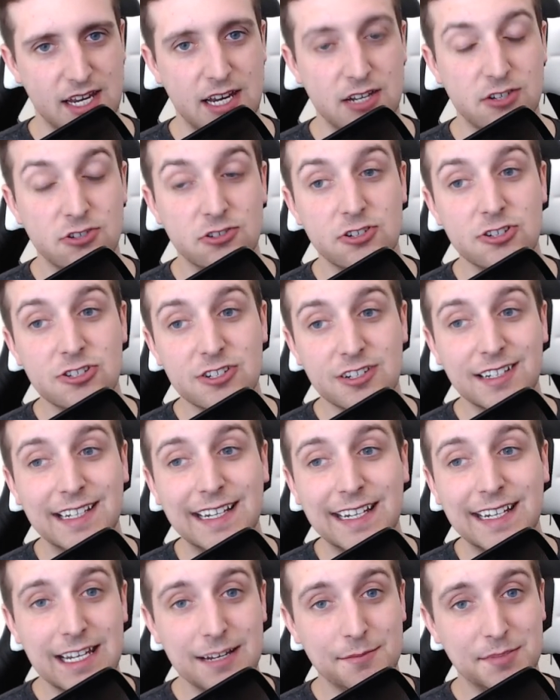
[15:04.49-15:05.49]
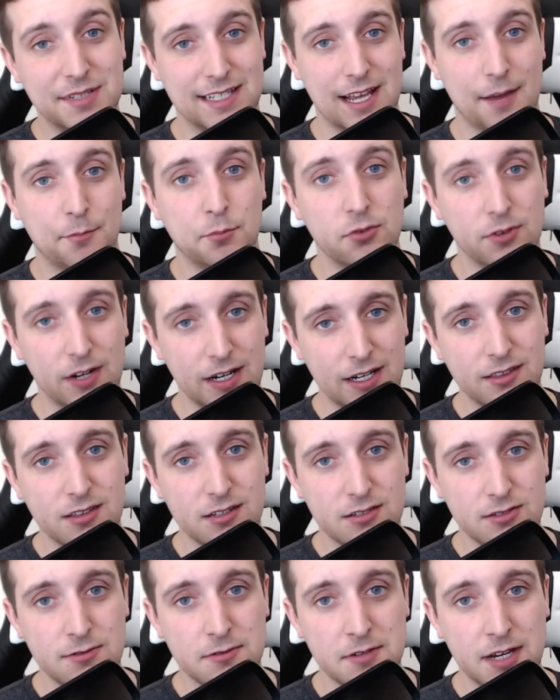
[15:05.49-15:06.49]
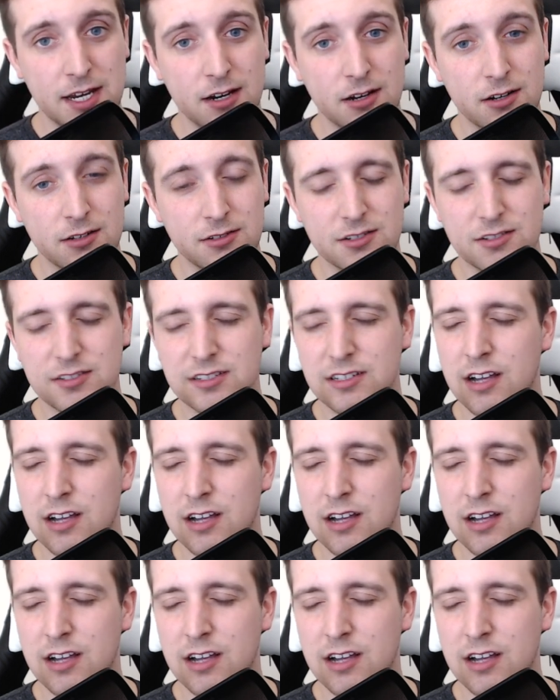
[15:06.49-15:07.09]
and you're just going to keep separating the two characters.